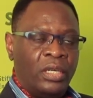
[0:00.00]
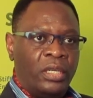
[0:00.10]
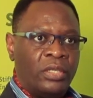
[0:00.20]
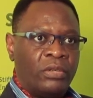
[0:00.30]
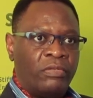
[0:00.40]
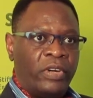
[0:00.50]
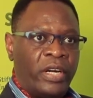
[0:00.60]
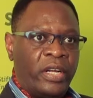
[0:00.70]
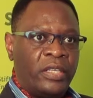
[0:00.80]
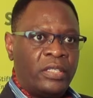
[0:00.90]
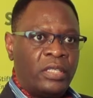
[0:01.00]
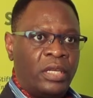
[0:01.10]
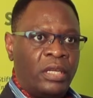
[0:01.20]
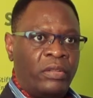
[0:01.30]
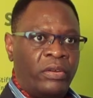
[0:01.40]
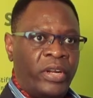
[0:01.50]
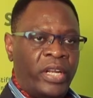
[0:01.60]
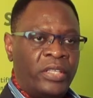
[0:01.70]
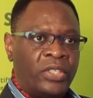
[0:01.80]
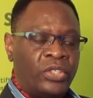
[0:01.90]
insofar as uh, the
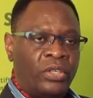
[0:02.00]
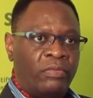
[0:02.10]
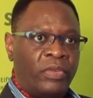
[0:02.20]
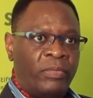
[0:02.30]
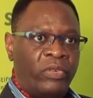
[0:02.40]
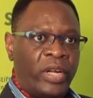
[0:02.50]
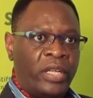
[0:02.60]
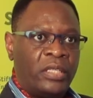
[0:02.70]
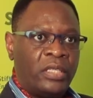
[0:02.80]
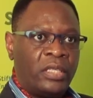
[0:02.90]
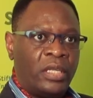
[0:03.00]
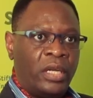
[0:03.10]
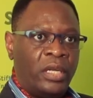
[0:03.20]
realization of human rights